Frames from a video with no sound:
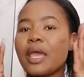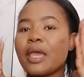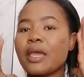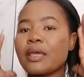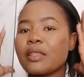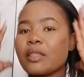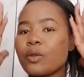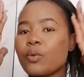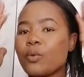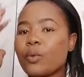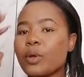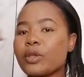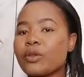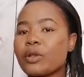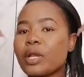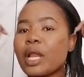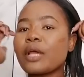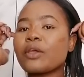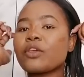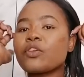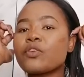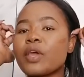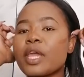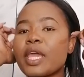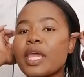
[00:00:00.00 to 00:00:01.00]
And then when
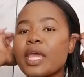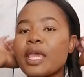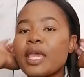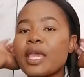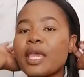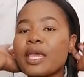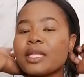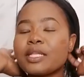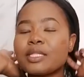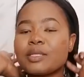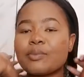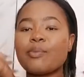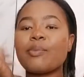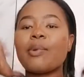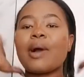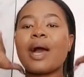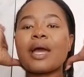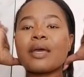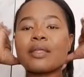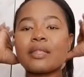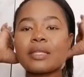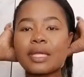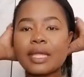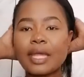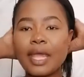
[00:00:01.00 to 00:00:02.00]
like you hit
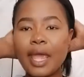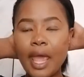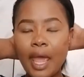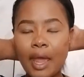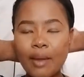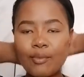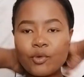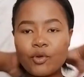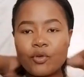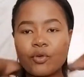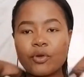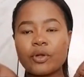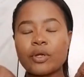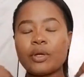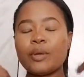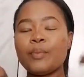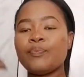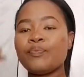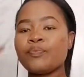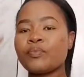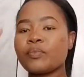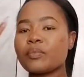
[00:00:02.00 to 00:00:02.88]
by the camera,